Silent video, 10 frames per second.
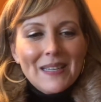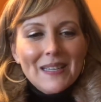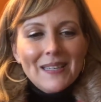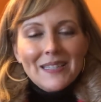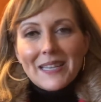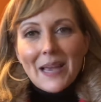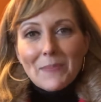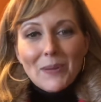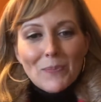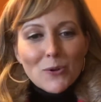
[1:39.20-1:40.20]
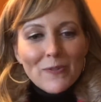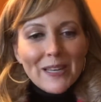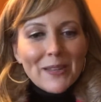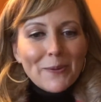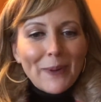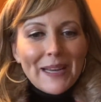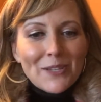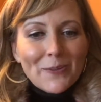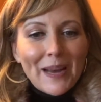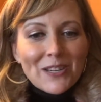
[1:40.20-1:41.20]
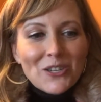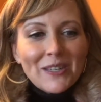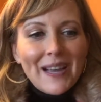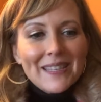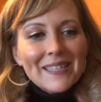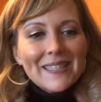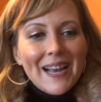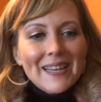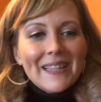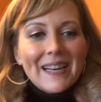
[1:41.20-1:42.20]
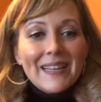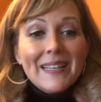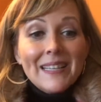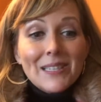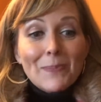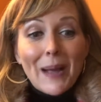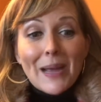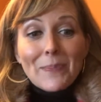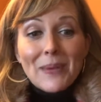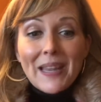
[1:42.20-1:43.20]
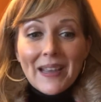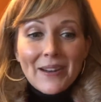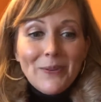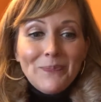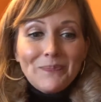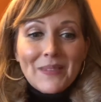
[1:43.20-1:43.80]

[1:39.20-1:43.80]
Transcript: To get me moving in the right direction, I decided that I needed to buy a piano,